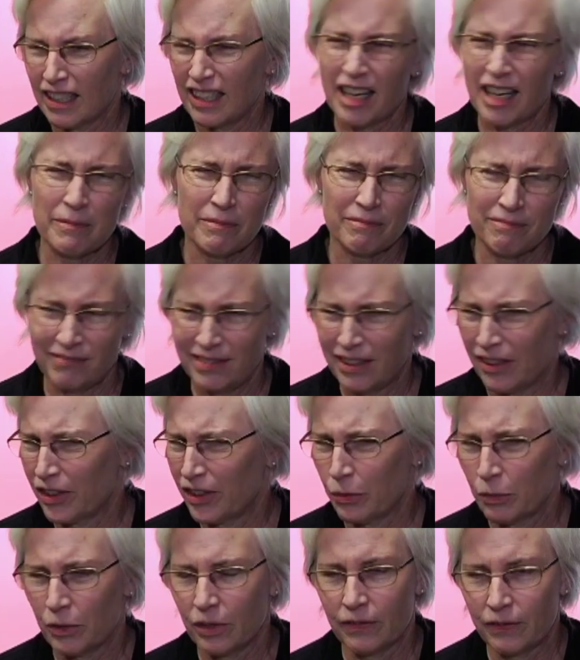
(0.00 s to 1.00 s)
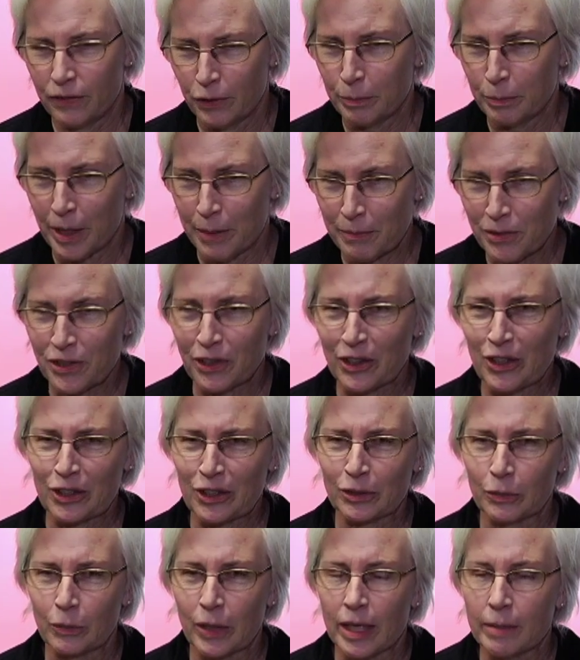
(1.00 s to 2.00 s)
And there were a few bumps
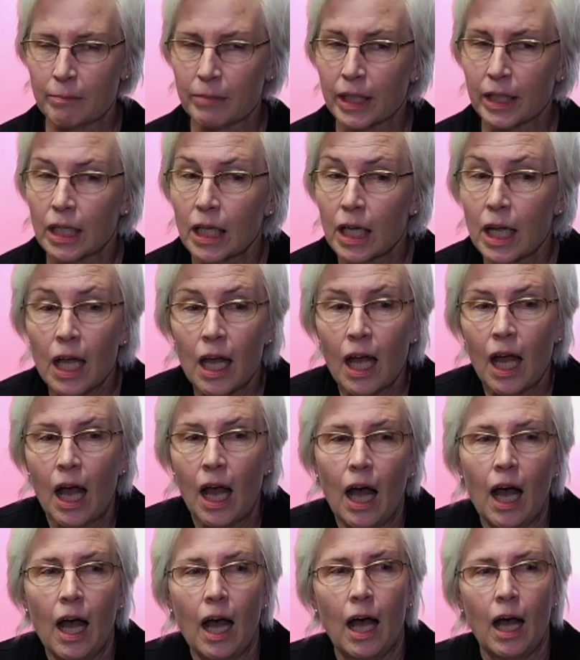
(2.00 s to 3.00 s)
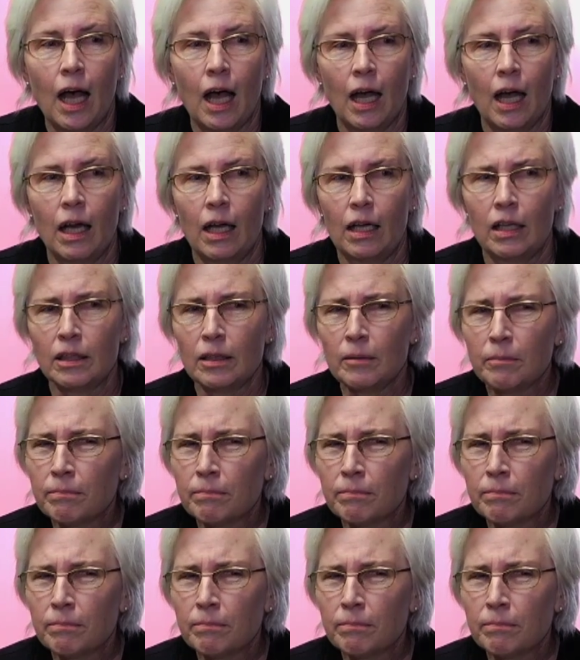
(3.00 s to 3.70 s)
along the way, but by